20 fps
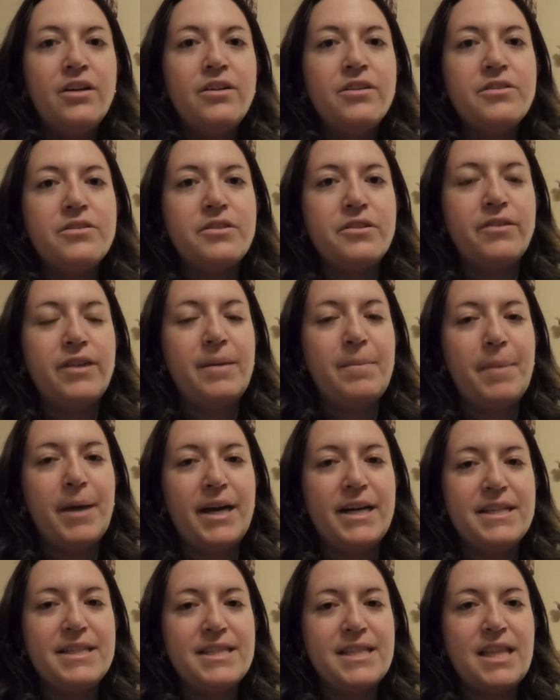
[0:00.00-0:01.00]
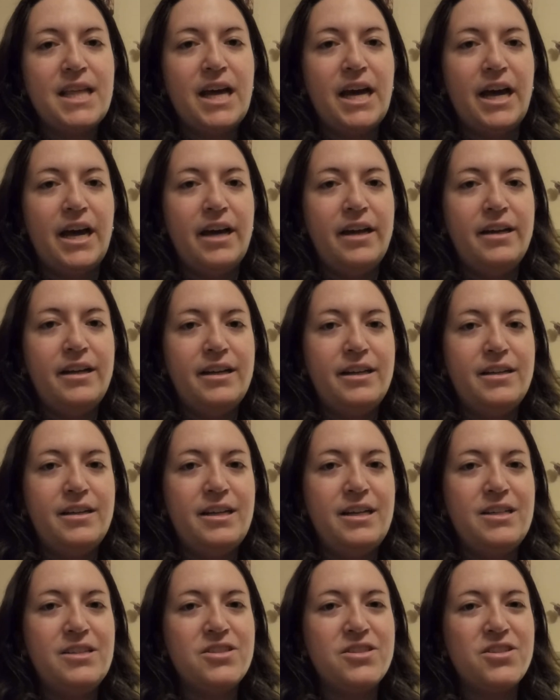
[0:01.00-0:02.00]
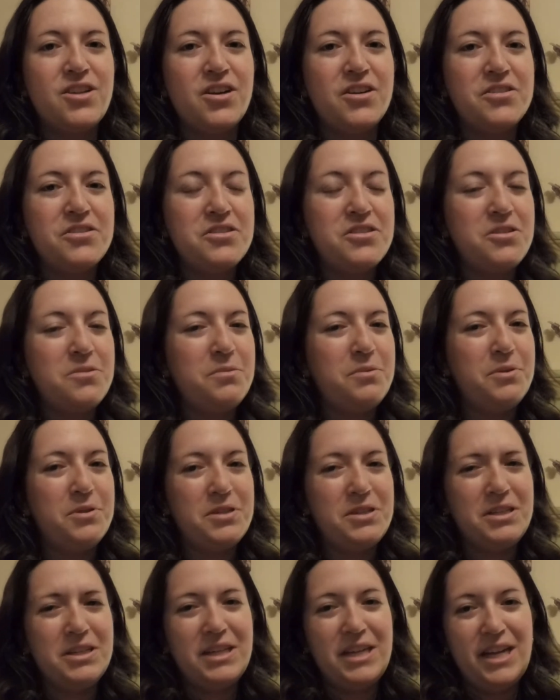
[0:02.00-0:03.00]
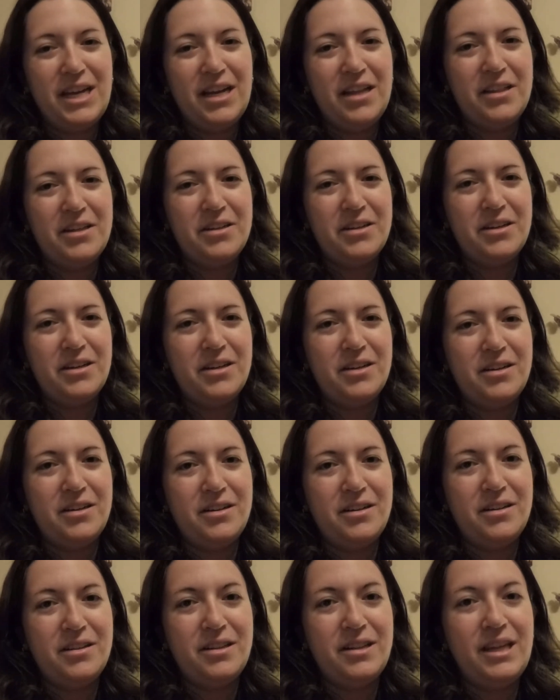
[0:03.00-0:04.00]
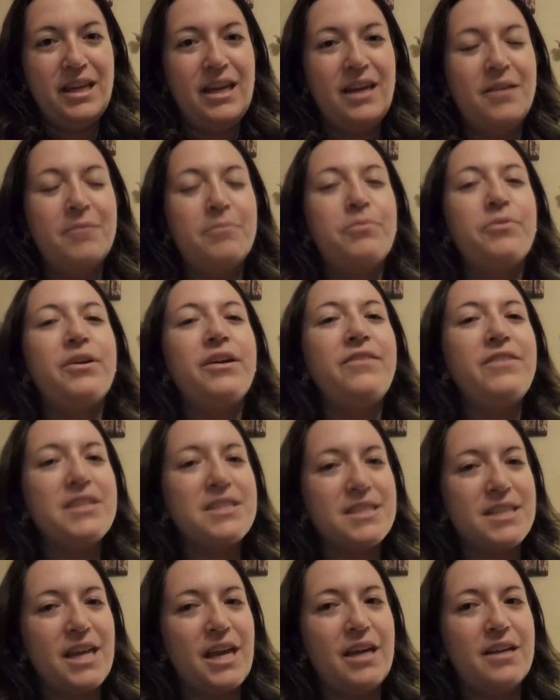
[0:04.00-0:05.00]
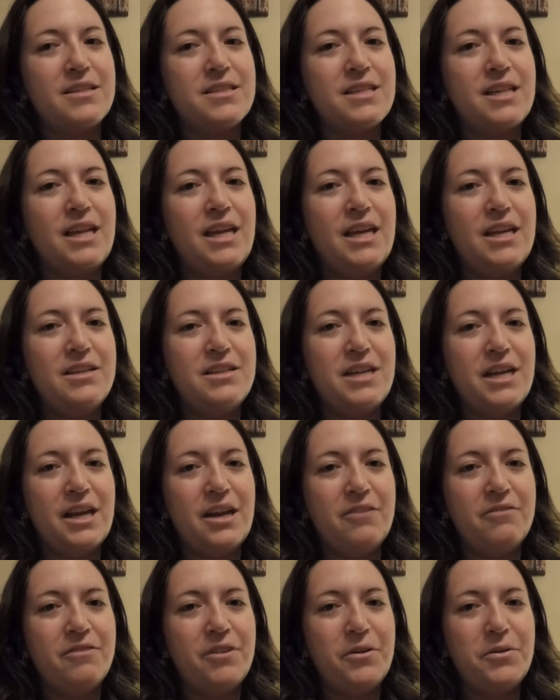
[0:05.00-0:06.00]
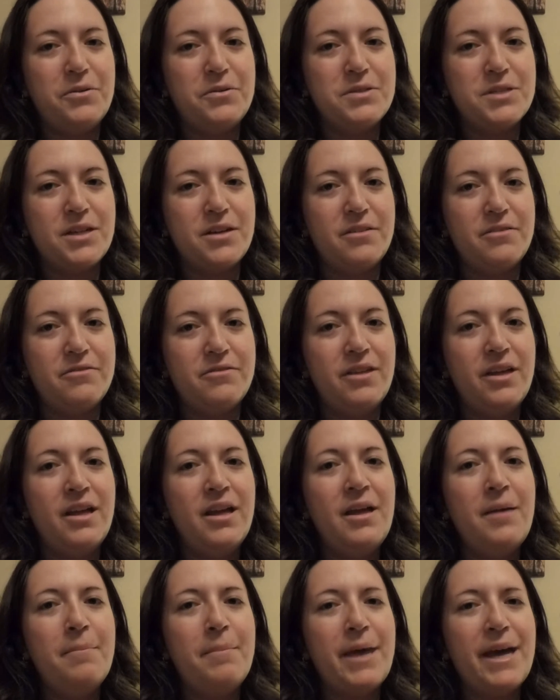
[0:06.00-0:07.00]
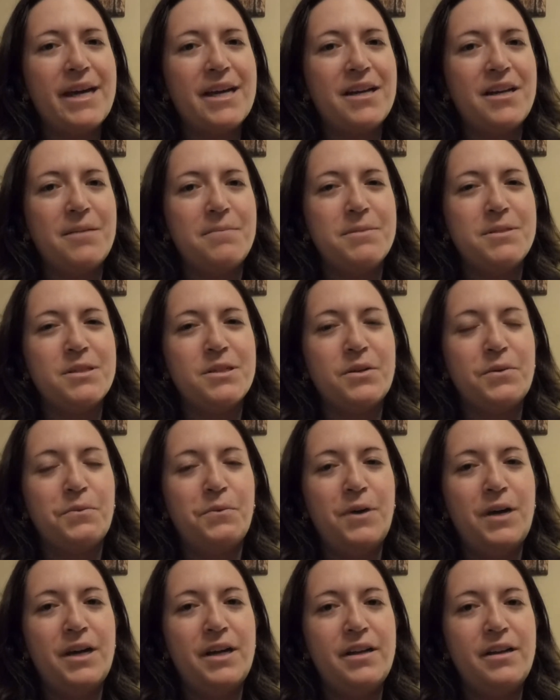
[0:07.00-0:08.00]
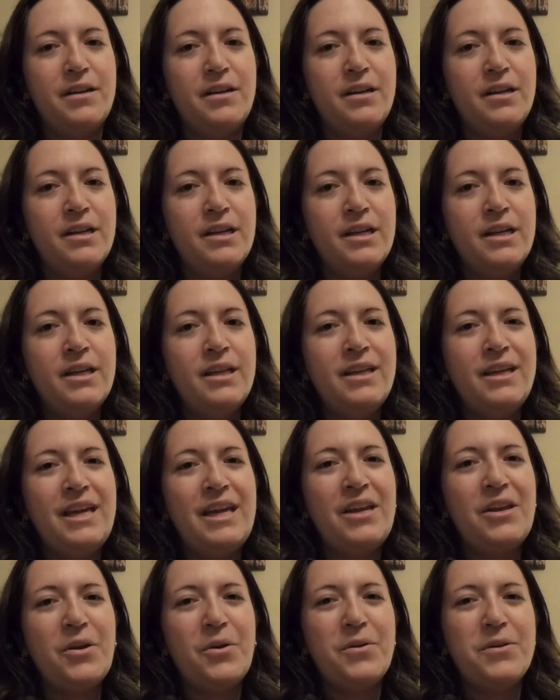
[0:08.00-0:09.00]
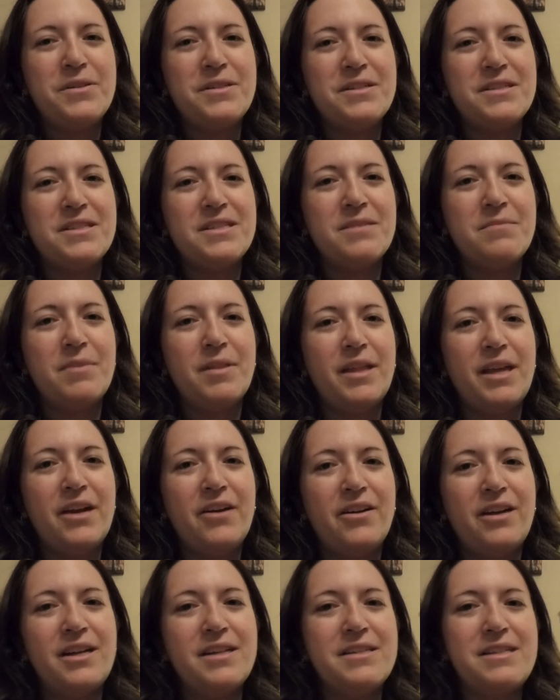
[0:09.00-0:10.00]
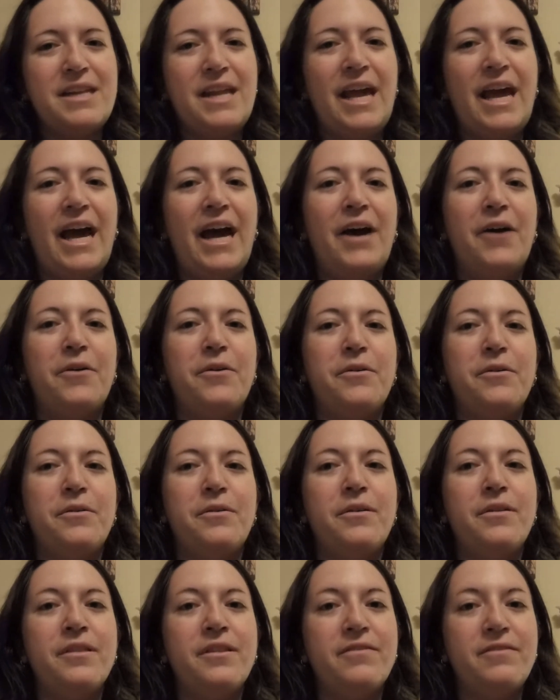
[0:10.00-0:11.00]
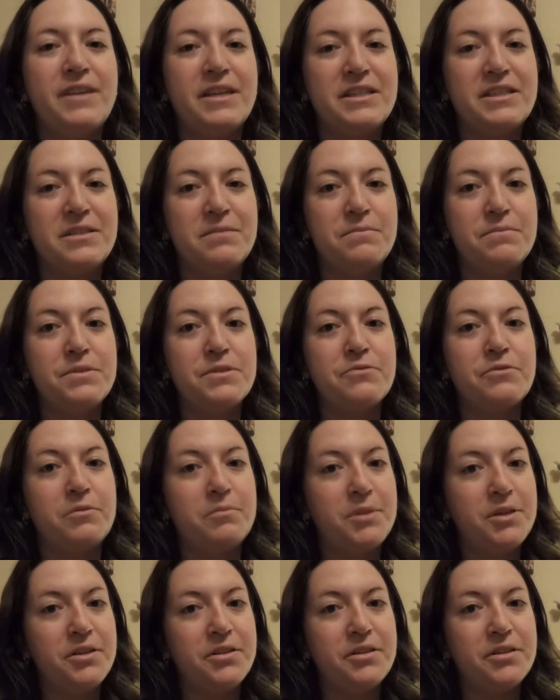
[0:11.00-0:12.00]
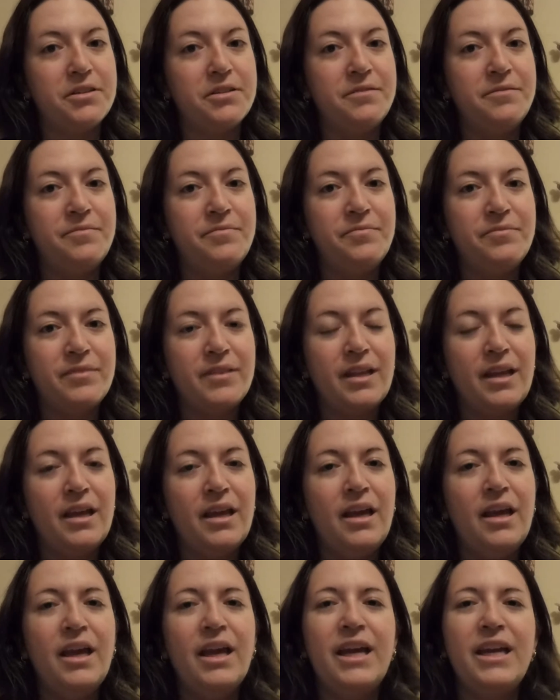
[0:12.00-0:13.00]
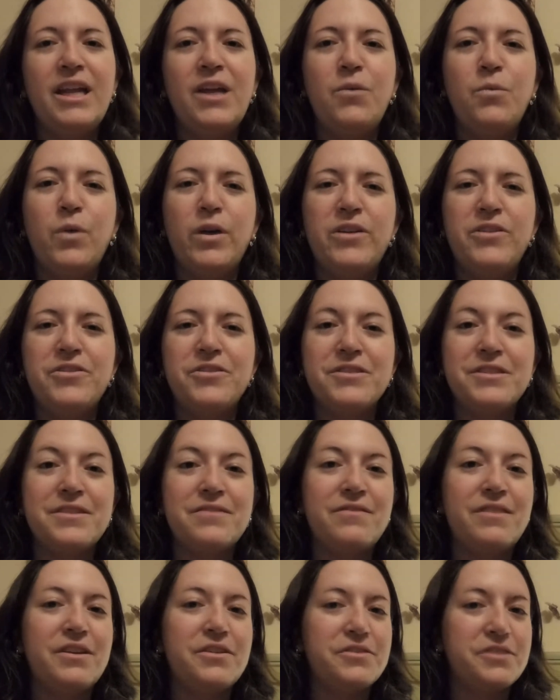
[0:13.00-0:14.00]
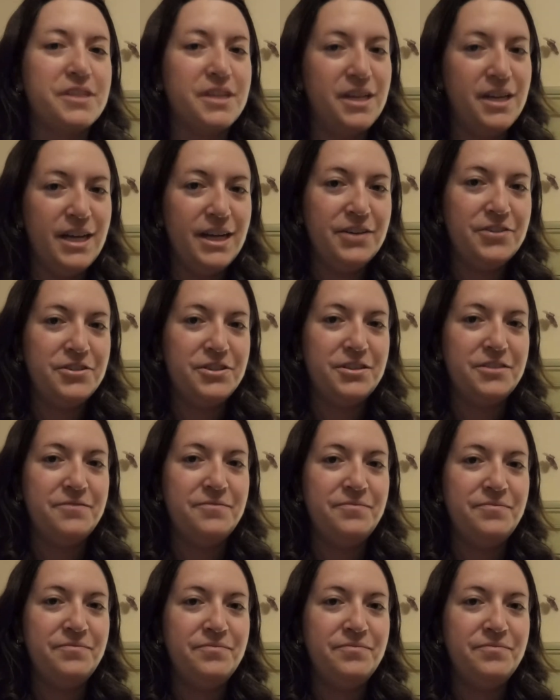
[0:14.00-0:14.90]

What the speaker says: So he buys that, and he starts to put together the previous case that he had taken photos of back in episode 1. He notices similarities in how the victims were murdered, and he wonders if there's a connection.